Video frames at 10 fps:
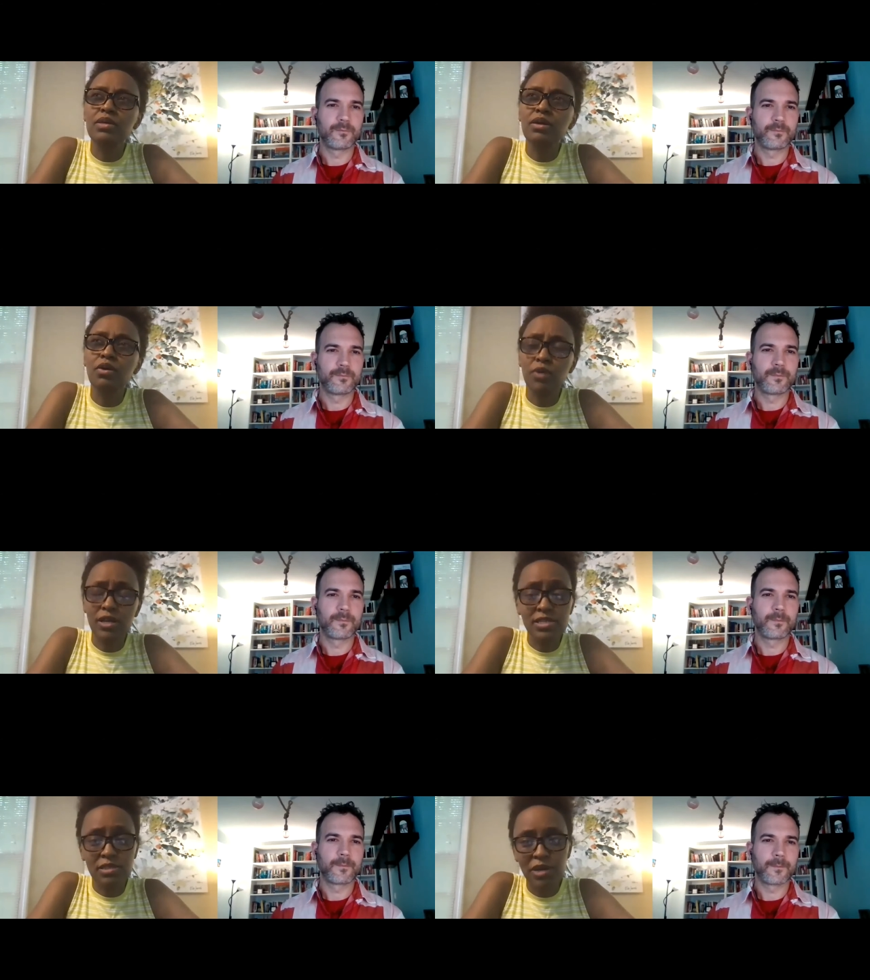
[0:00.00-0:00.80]
Speaker 1: or at
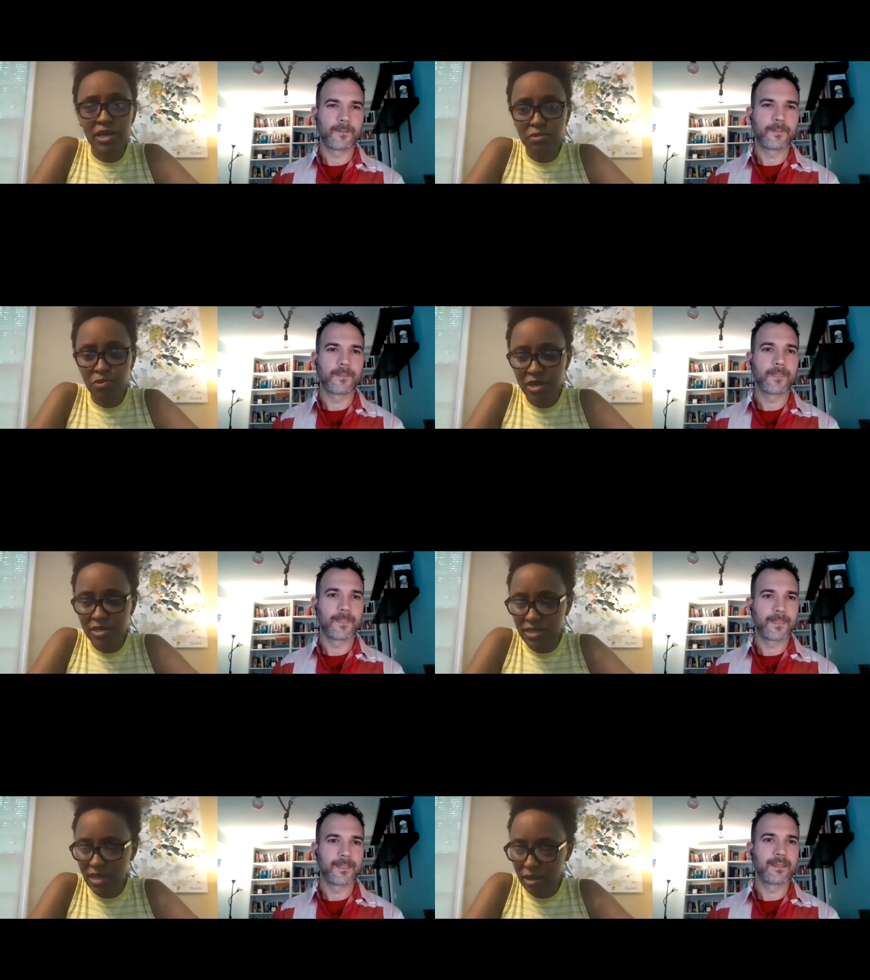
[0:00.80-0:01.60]
least in my
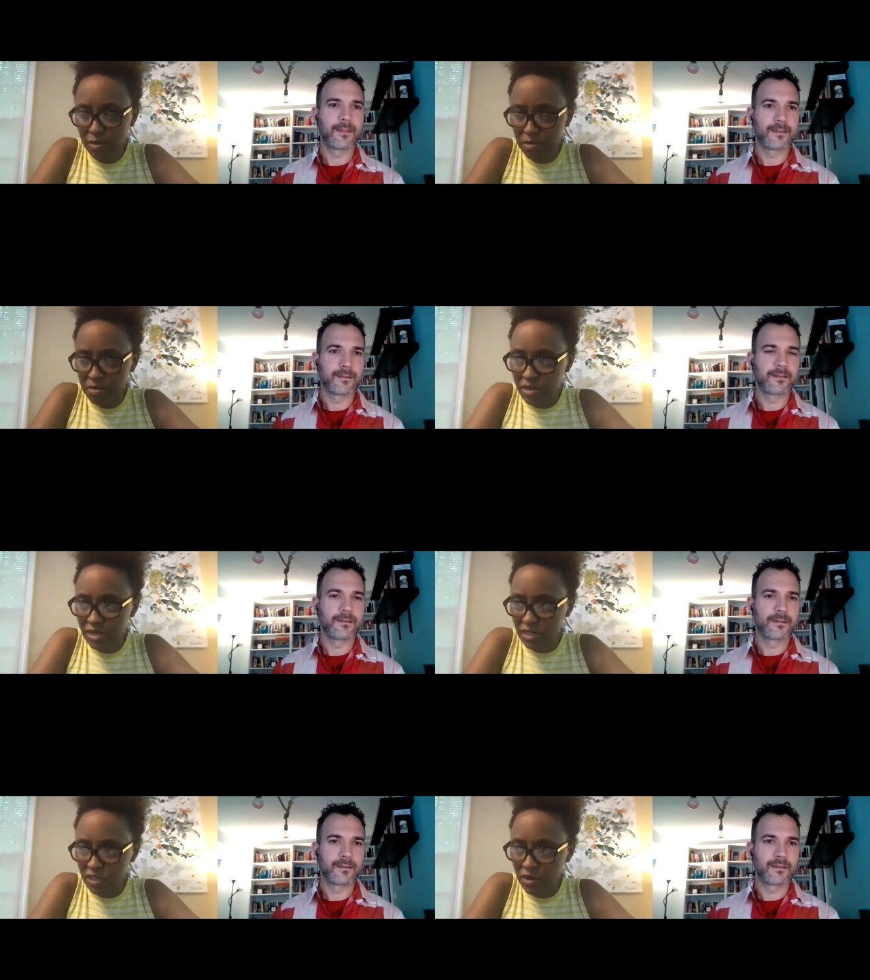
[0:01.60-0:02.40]
experience, that I'm
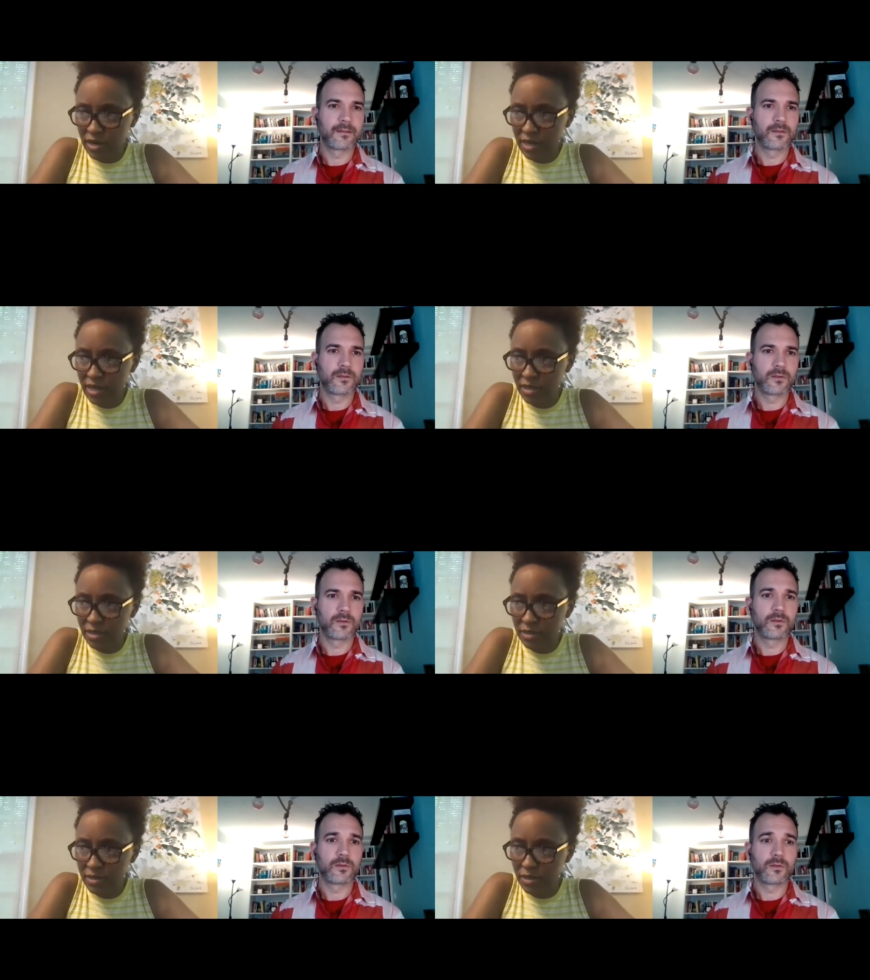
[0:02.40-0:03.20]
necessarily
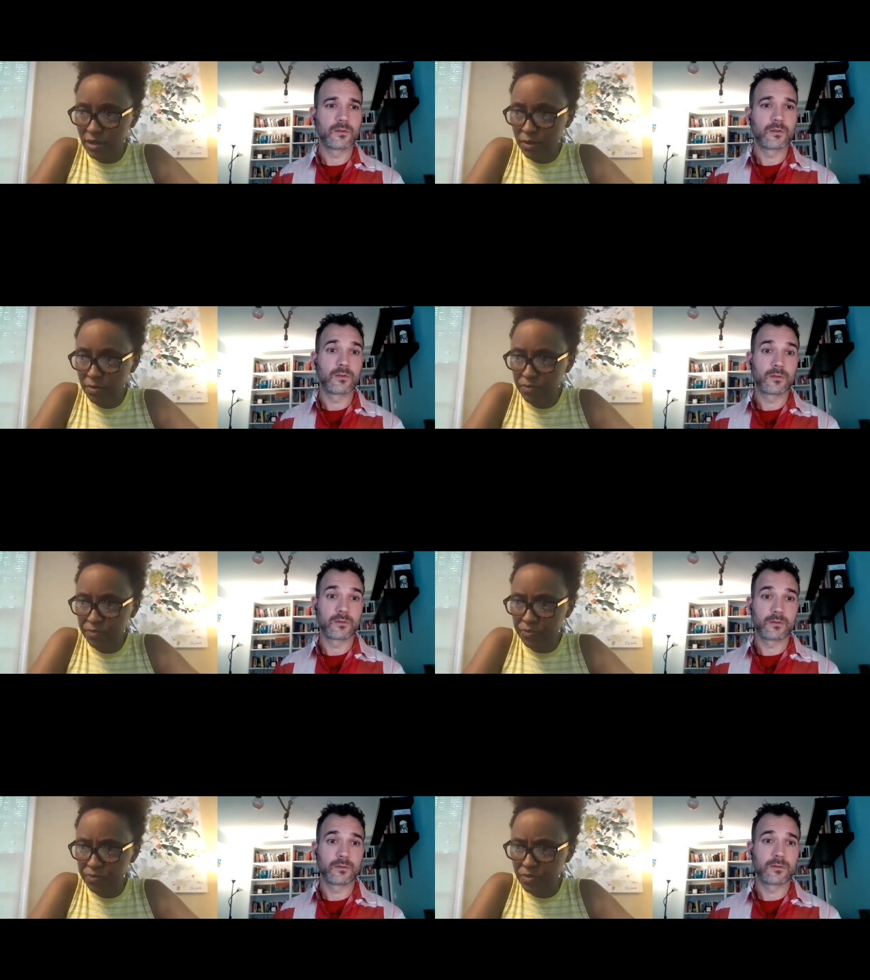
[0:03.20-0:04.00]
um,
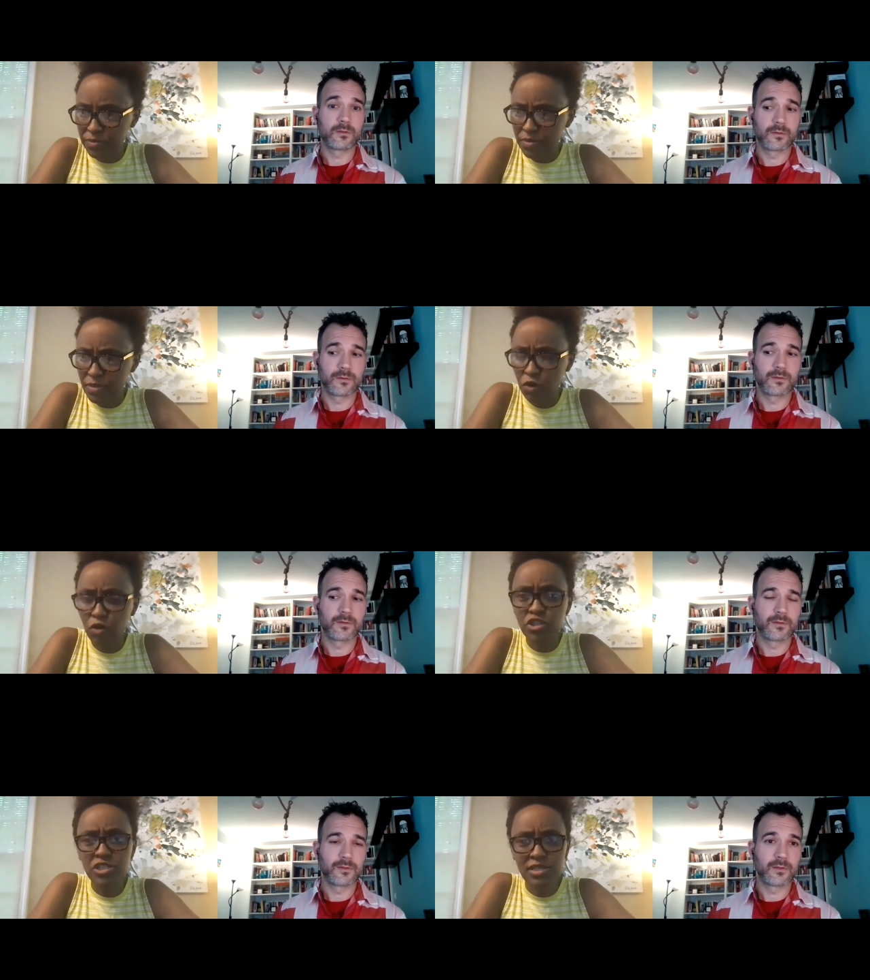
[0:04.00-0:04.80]

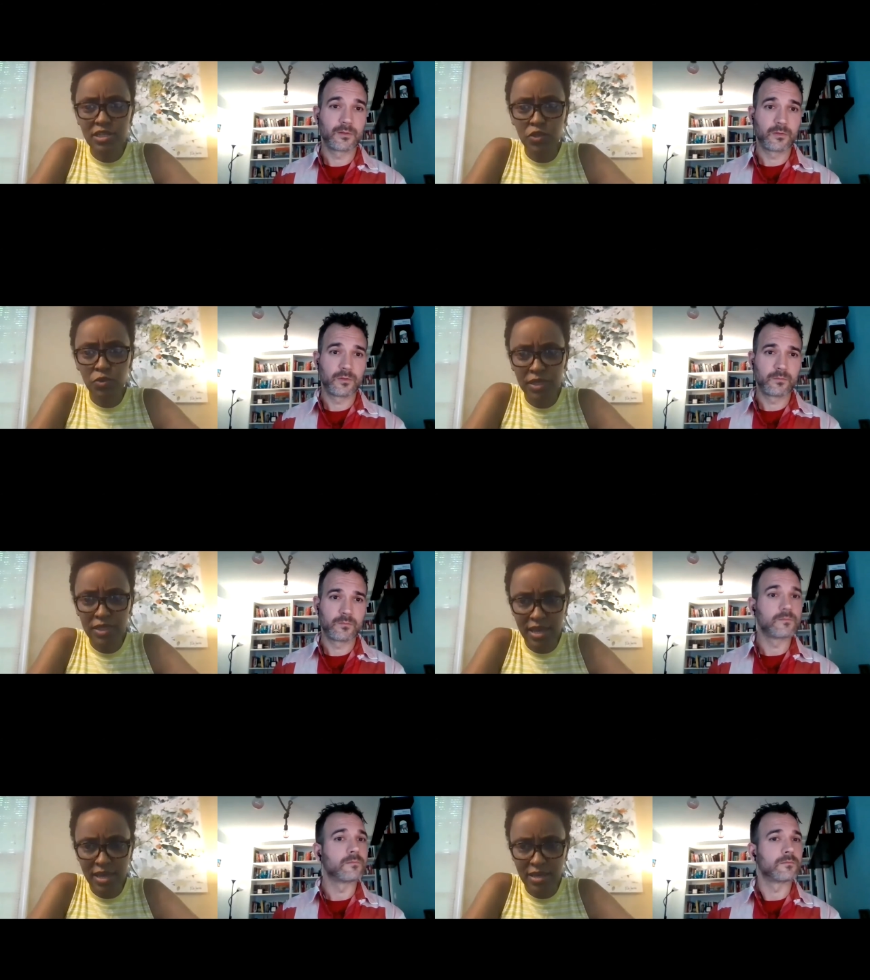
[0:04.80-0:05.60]
consciously doing
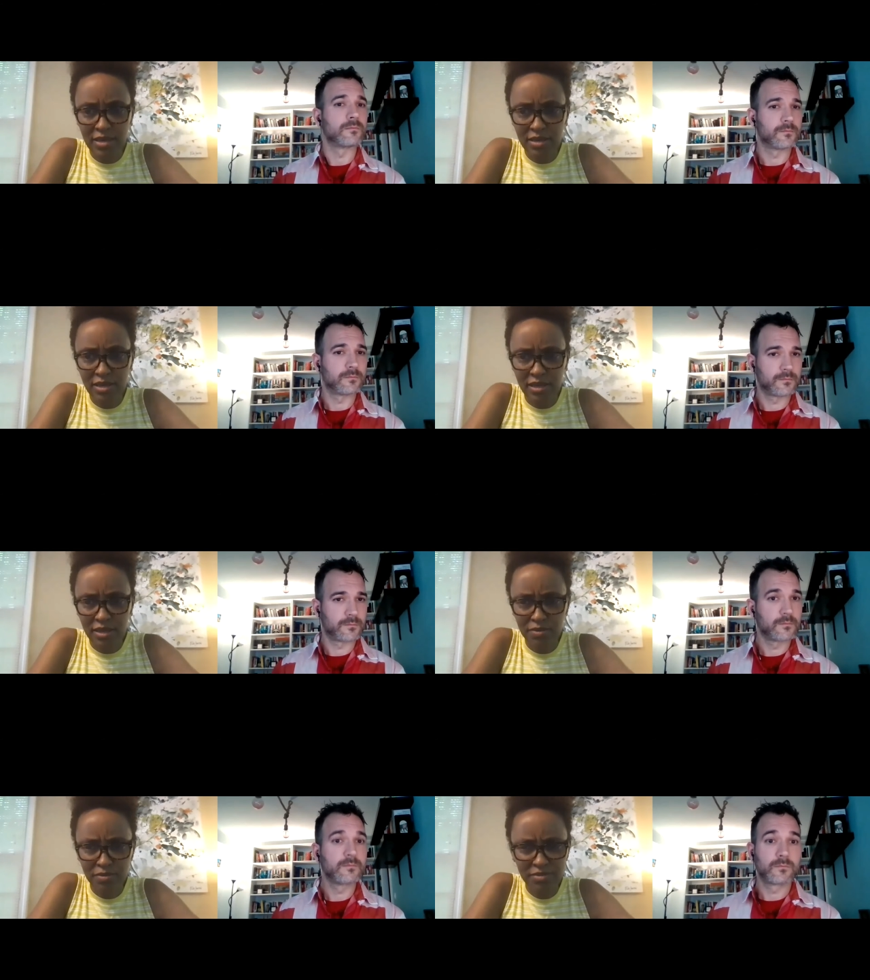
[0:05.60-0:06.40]
that. You
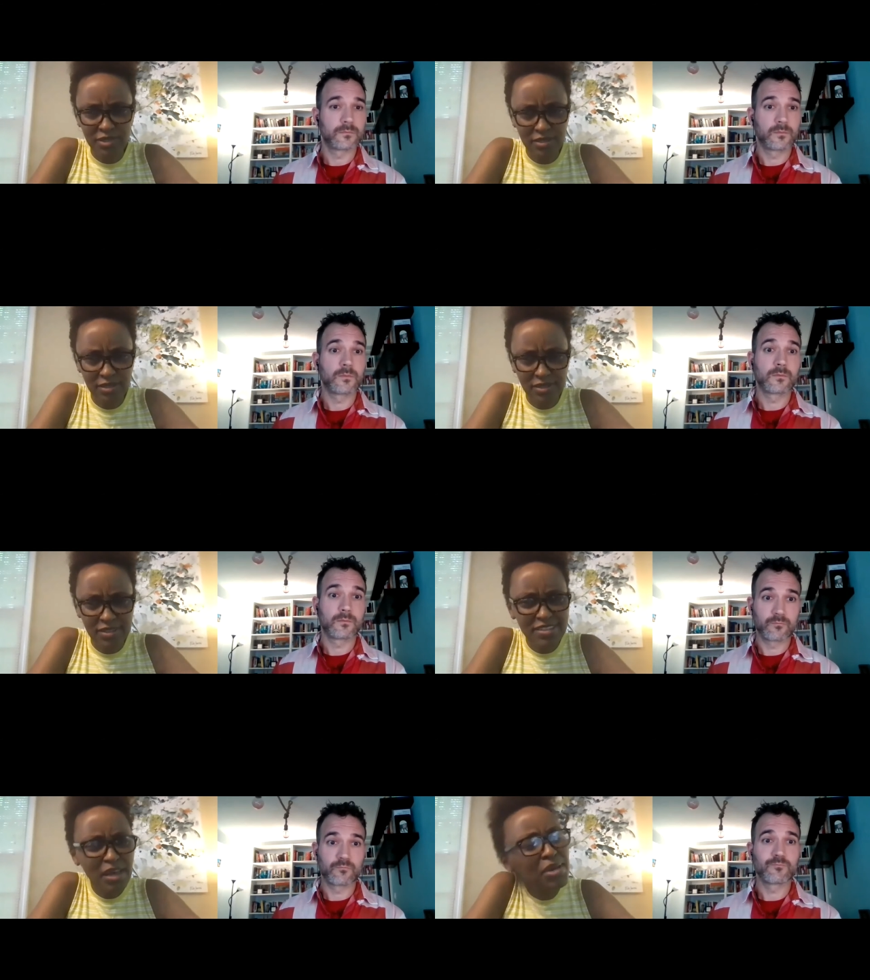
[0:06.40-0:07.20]
know,
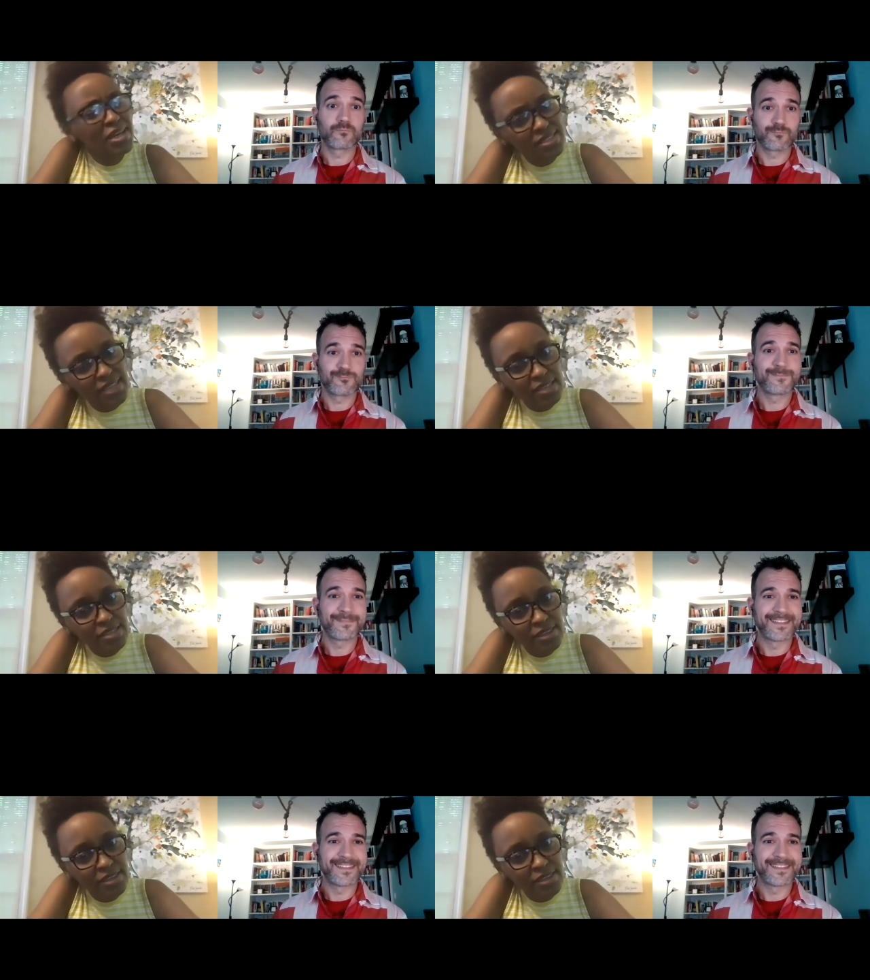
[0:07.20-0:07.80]
is that making sense?